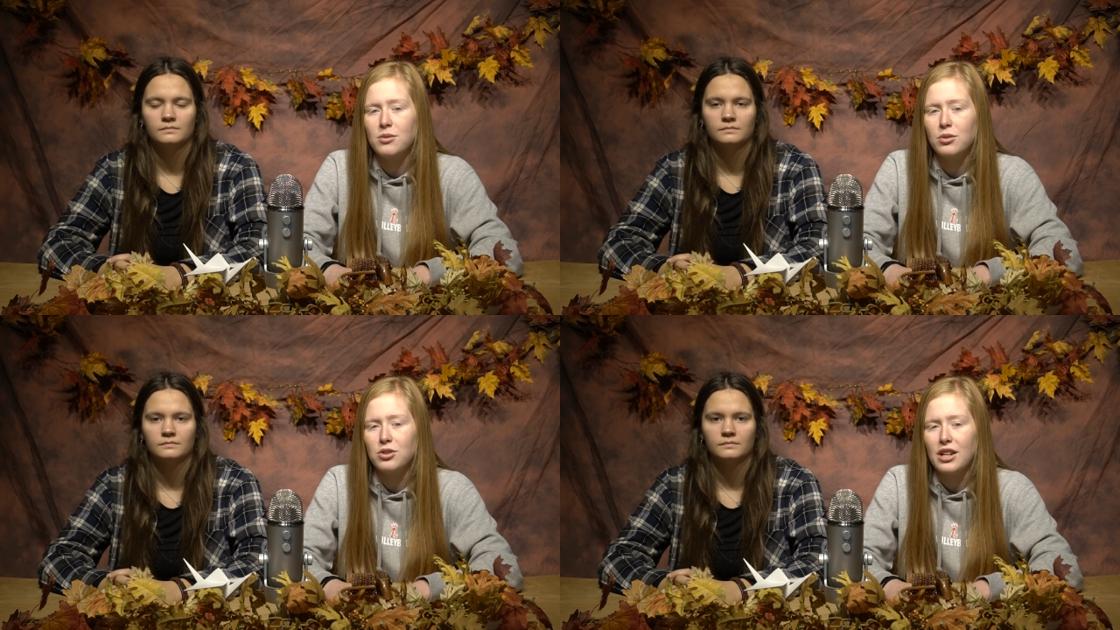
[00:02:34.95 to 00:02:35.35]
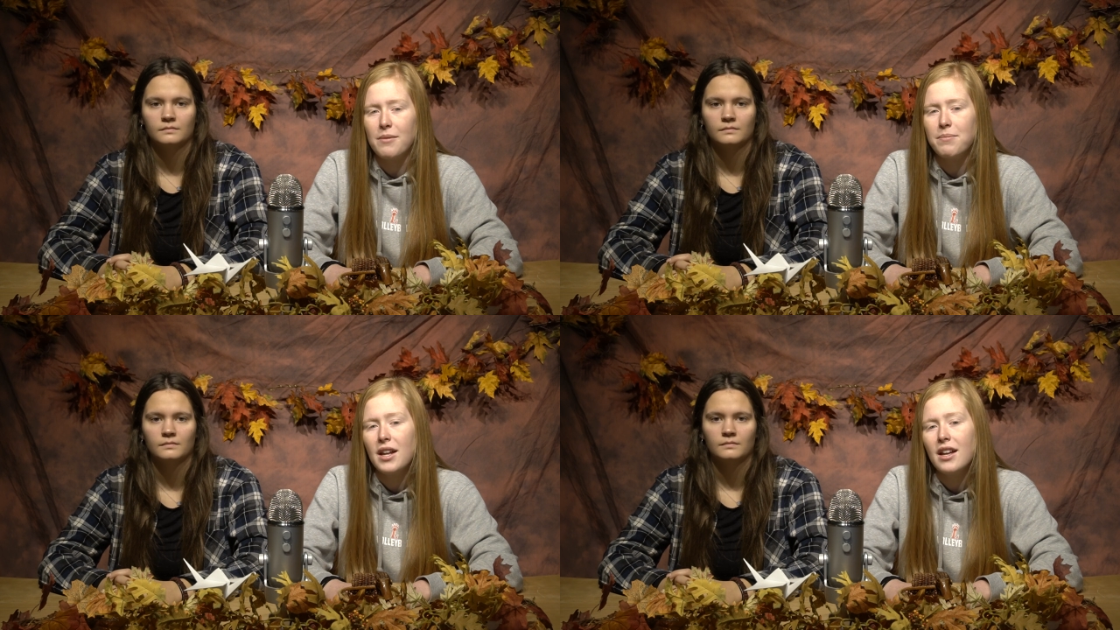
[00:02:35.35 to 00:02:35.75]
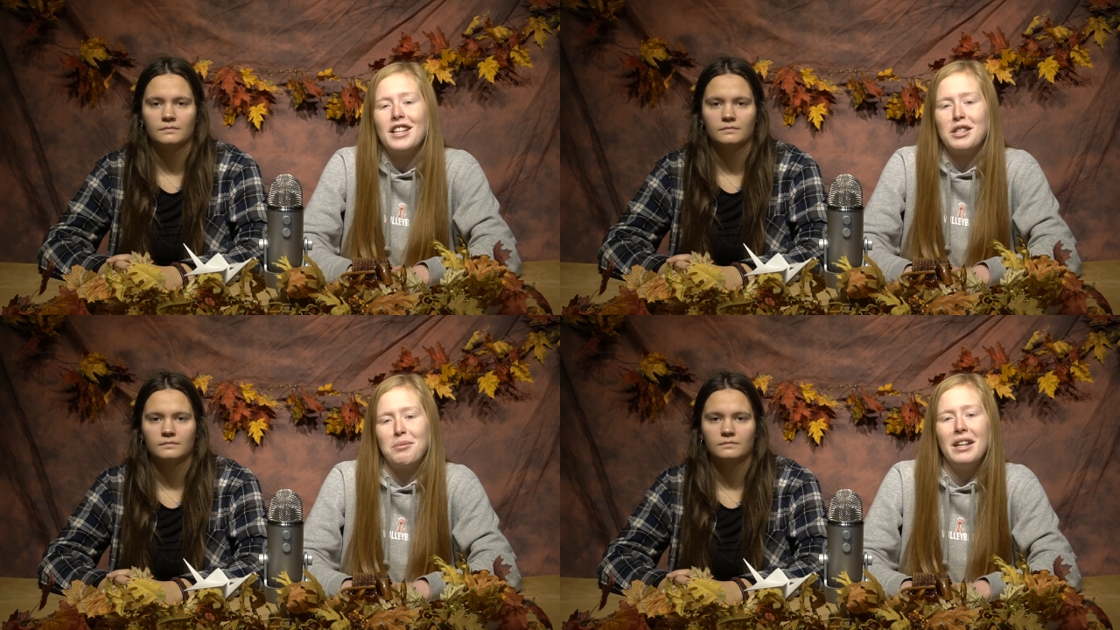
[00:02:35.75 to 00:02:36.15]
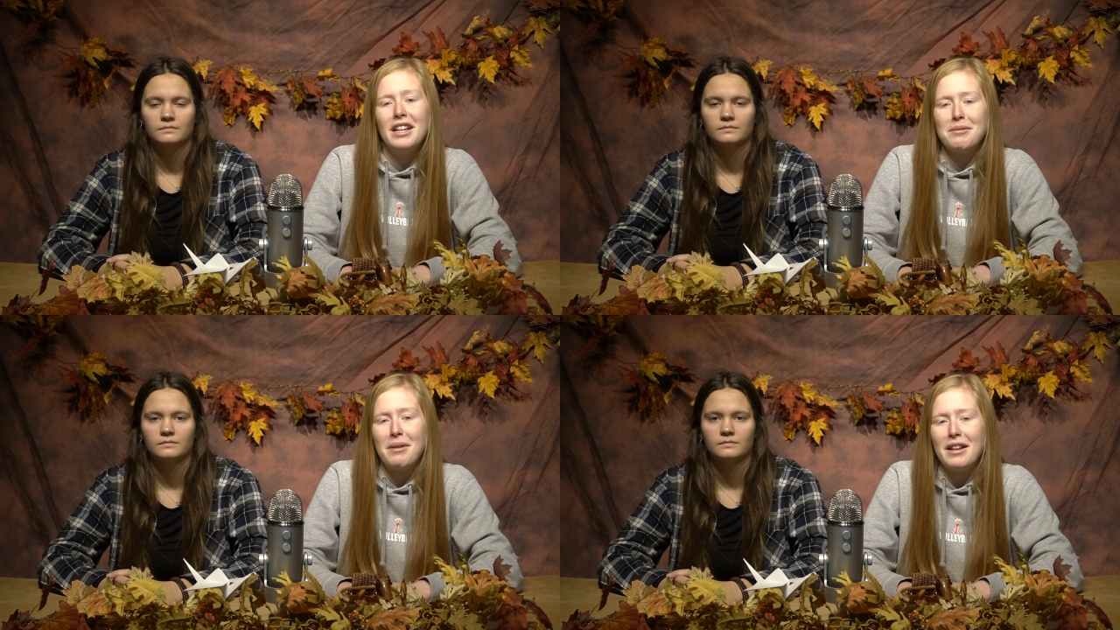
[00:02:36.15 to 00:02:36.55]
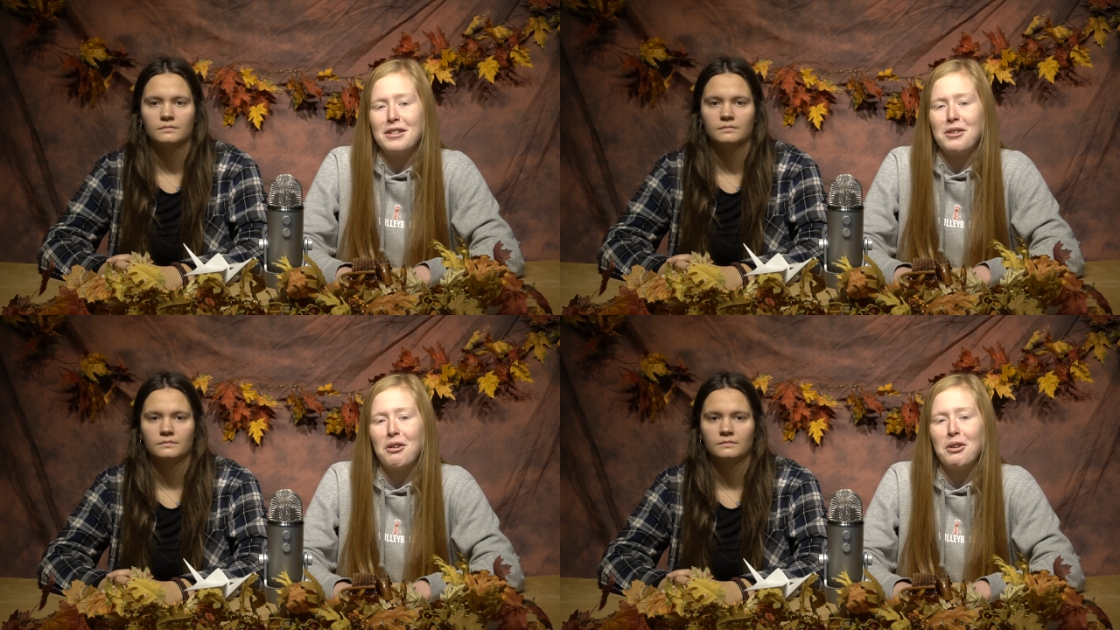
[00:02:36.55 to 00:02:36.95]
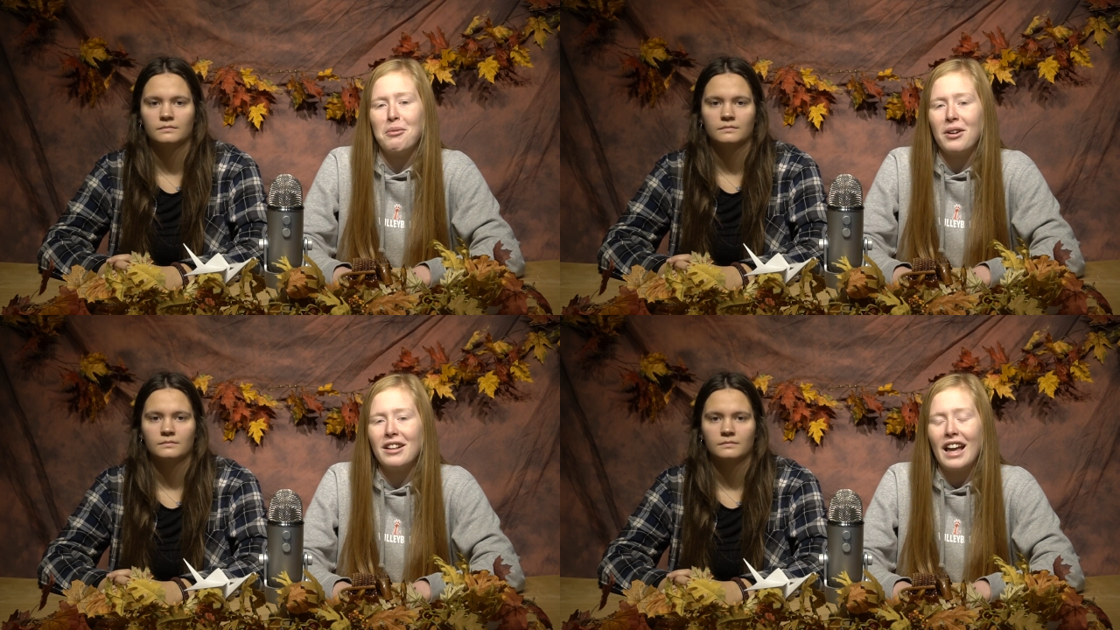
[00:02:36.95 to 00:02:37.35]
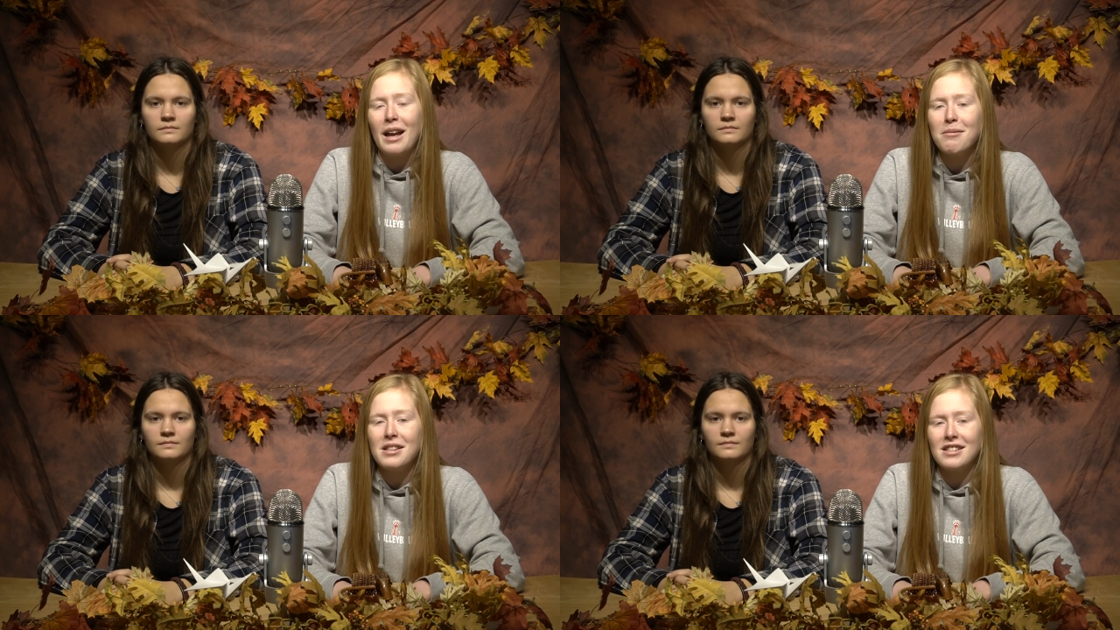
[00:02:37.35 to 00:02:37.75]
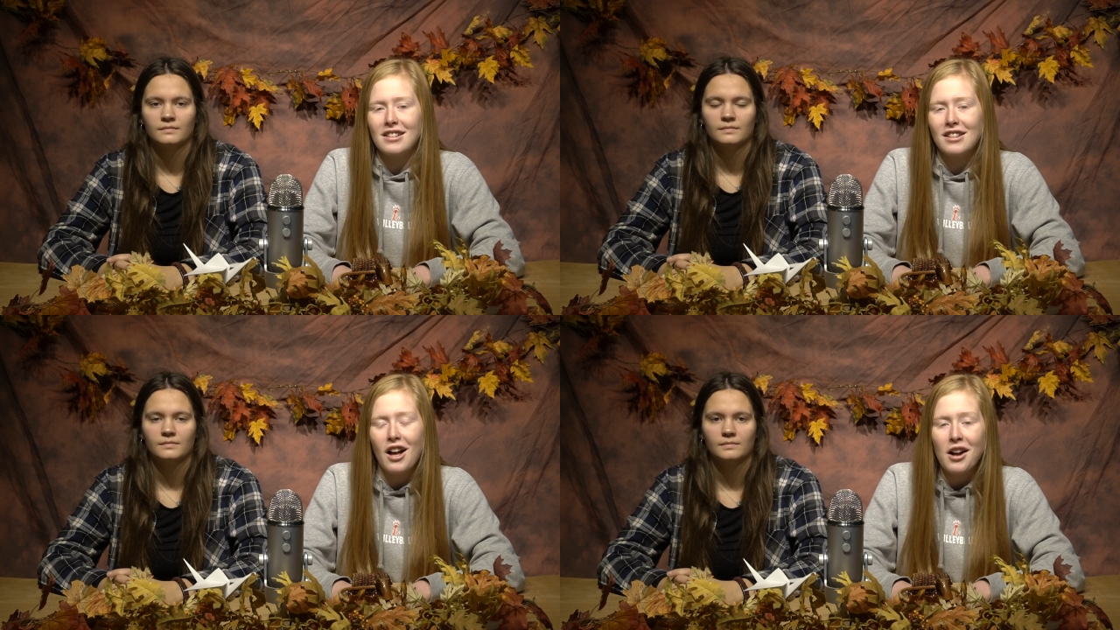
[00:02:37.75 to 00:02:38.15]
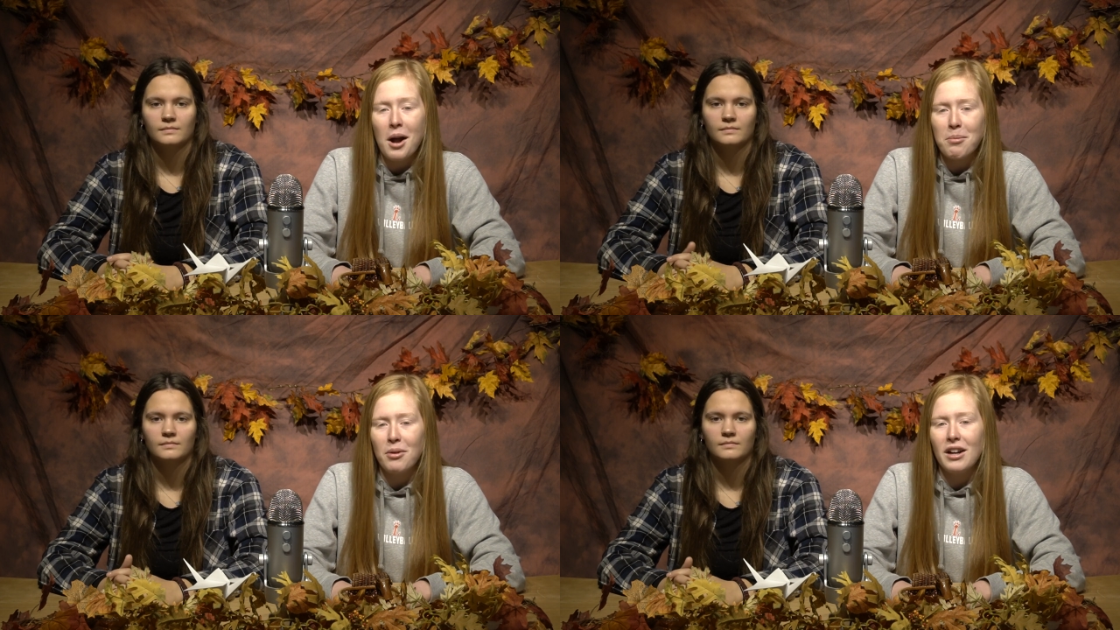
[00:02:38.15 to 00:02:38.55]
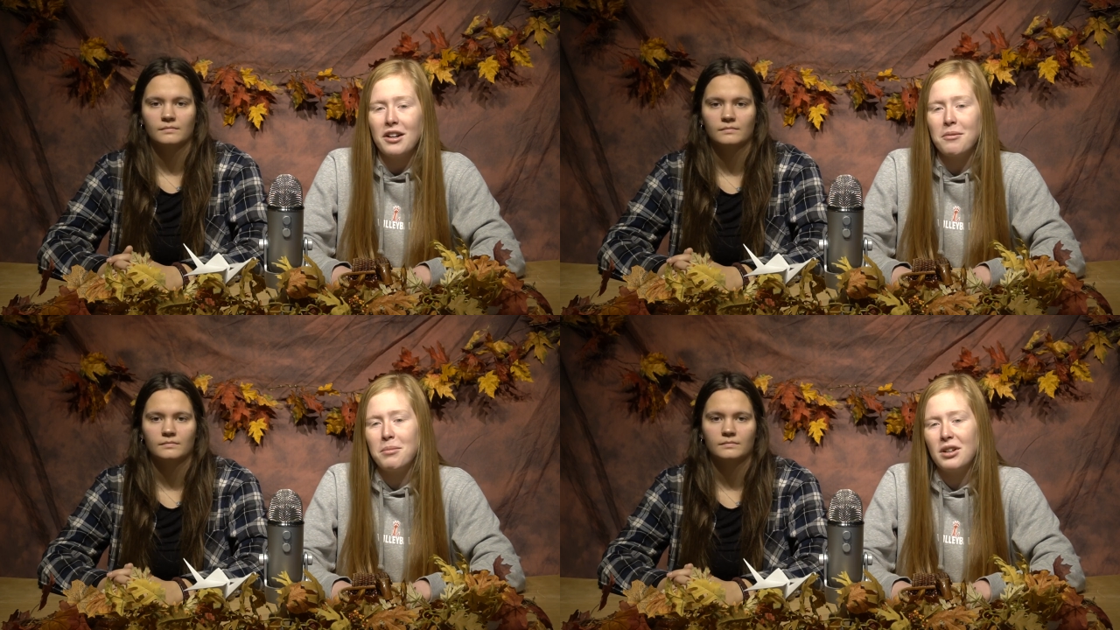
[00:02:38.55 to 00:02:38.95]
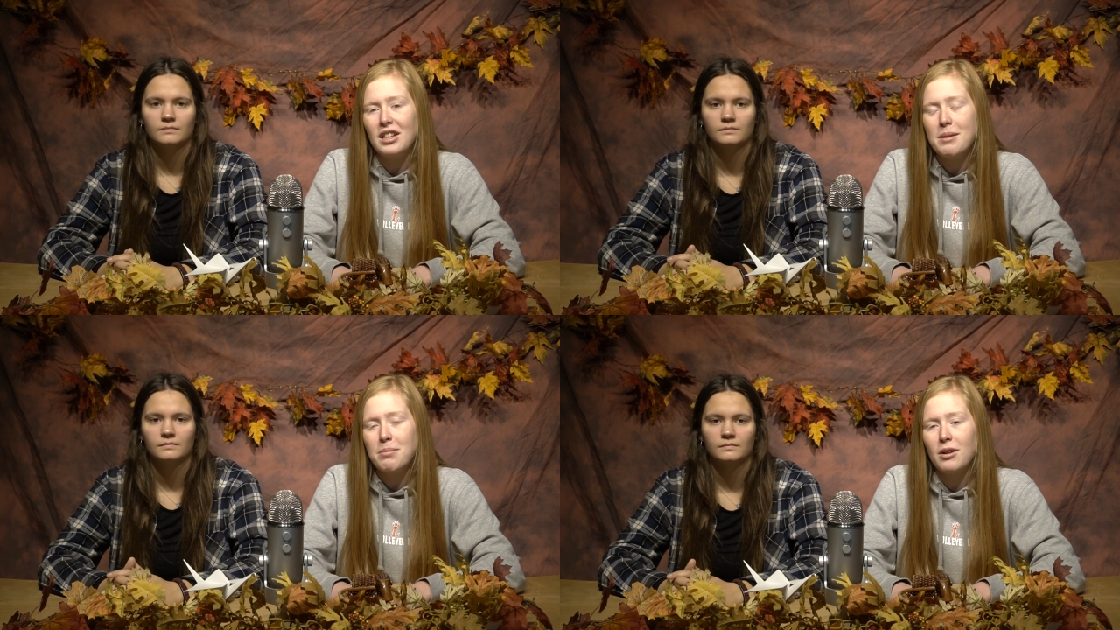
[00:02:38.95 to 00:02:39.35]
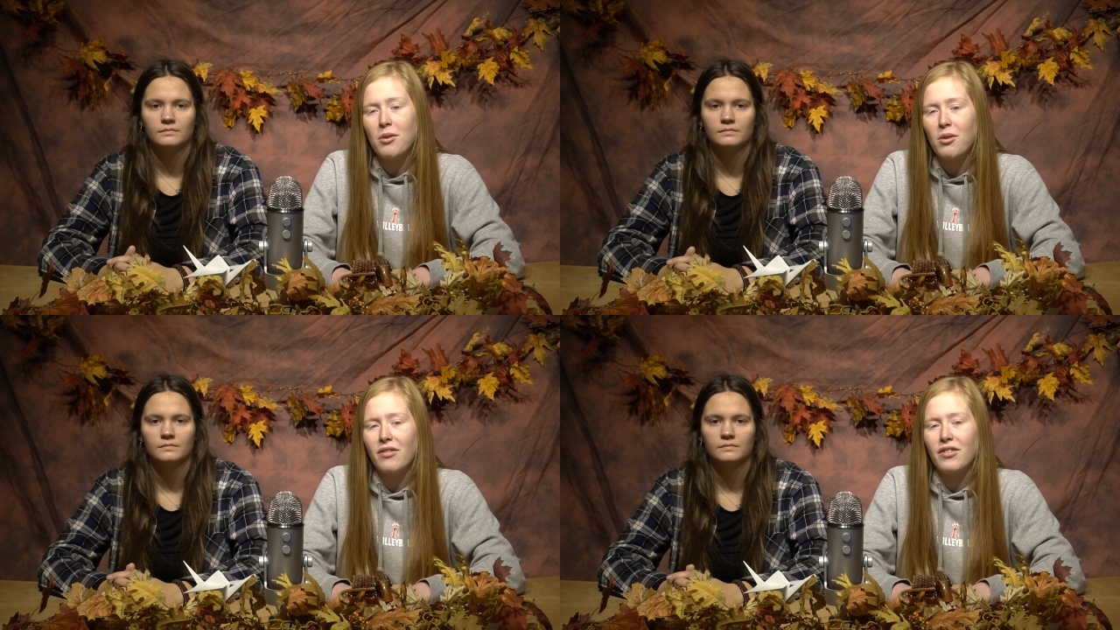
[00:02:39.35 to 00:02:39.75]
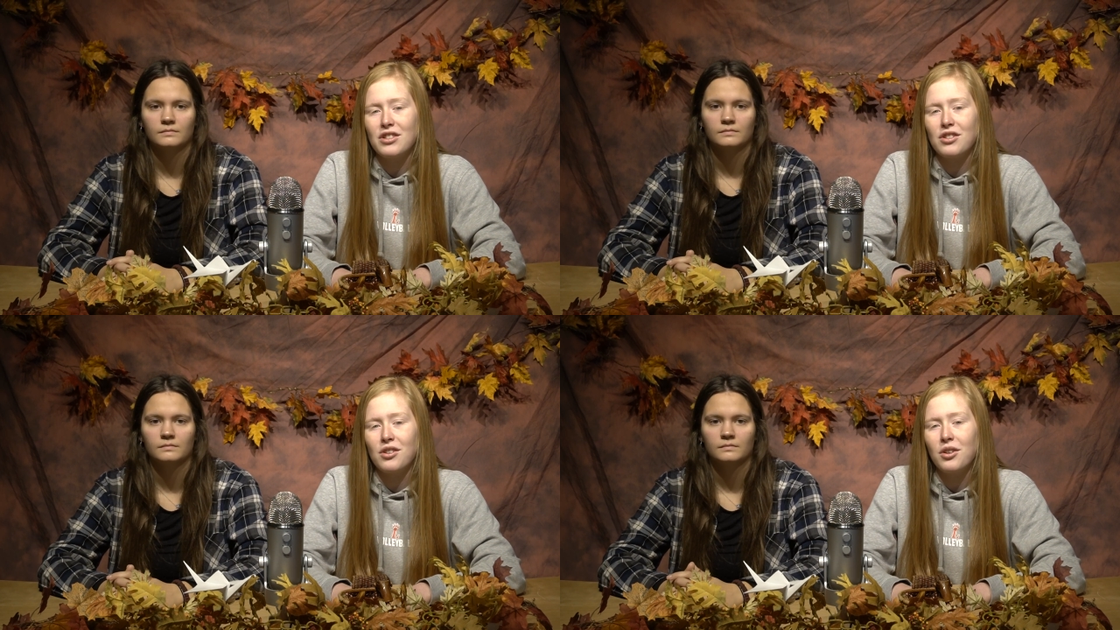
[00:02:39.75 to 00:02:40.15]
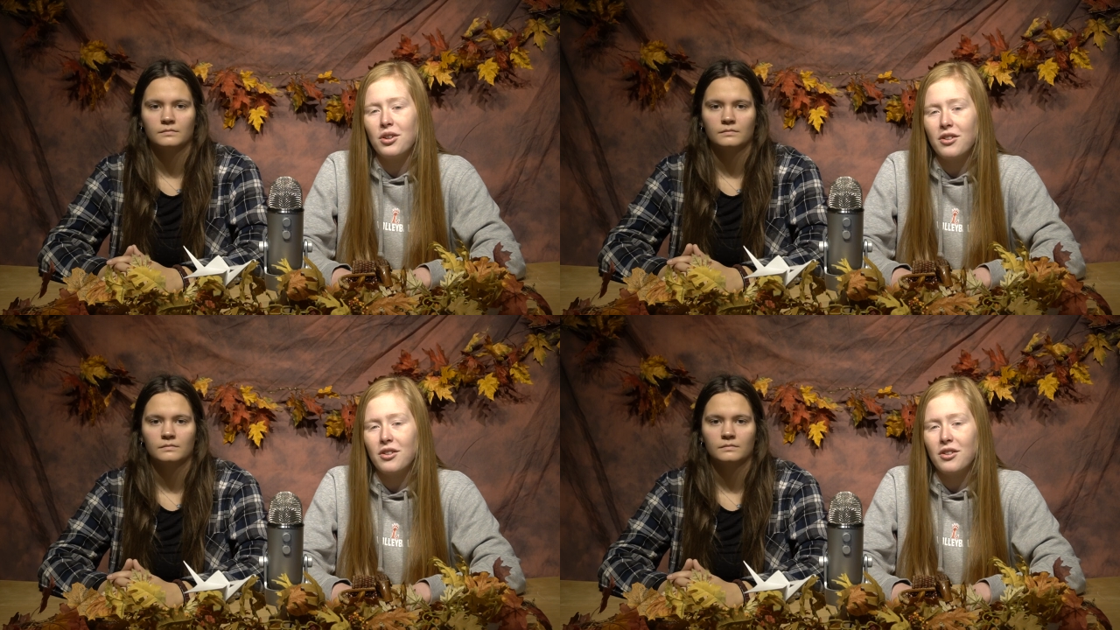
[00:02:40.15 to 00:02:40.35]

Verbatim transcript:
Speaker 1: School Gym. This meeting is mandatory to work games as a clock operator, bookkeeper, or official.